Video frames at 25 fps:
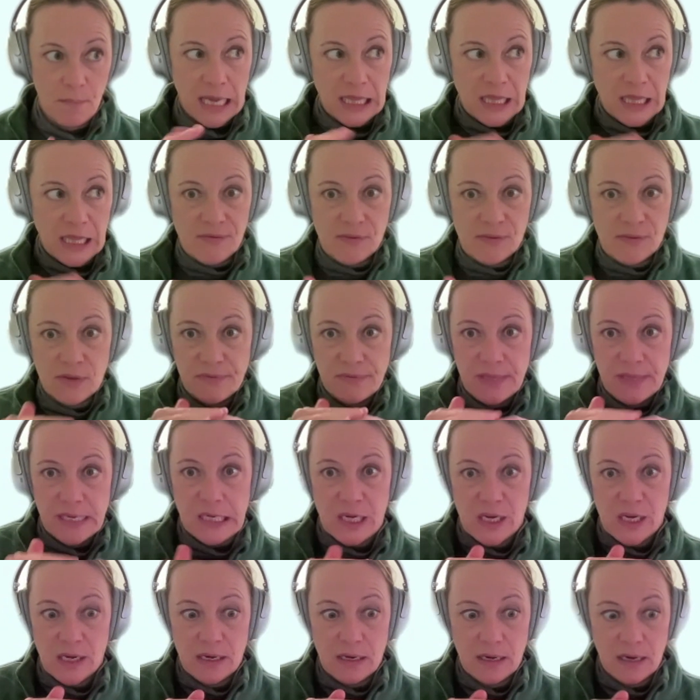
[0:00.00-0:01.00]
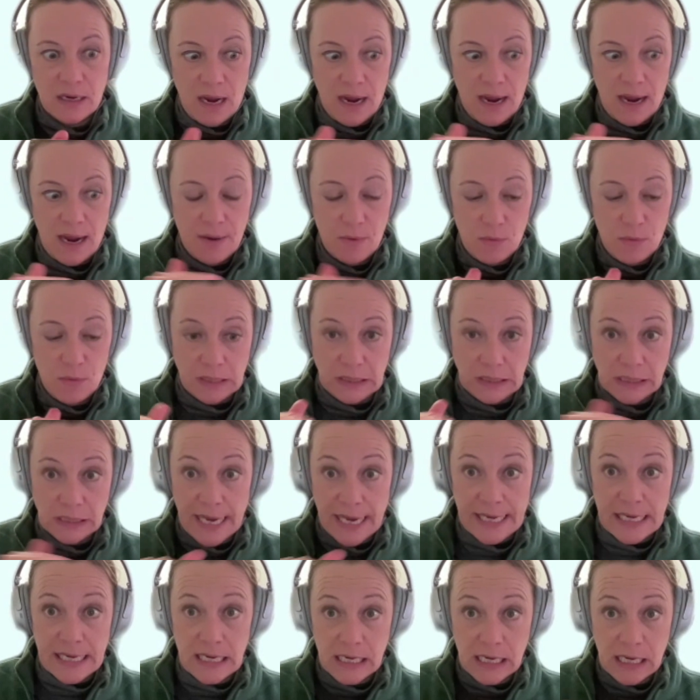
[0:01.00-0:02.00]
level of thinking, I
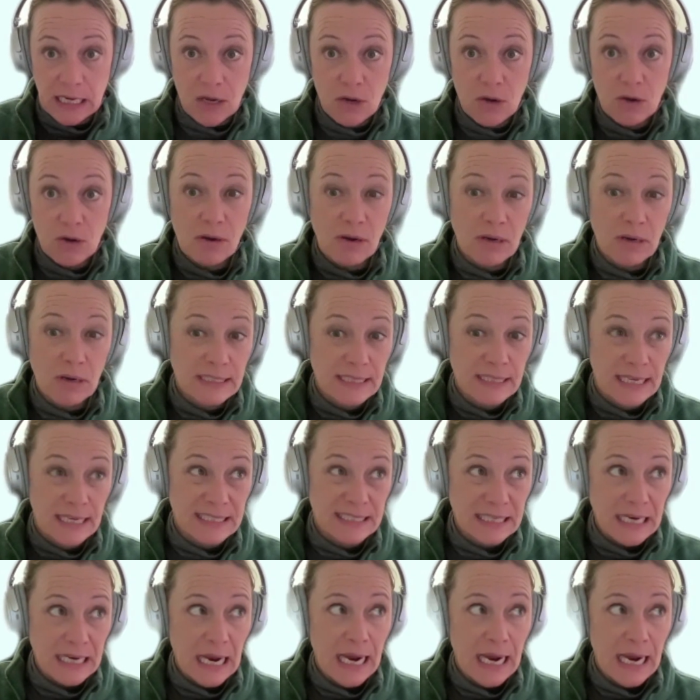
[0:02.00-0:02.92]
like it here because that's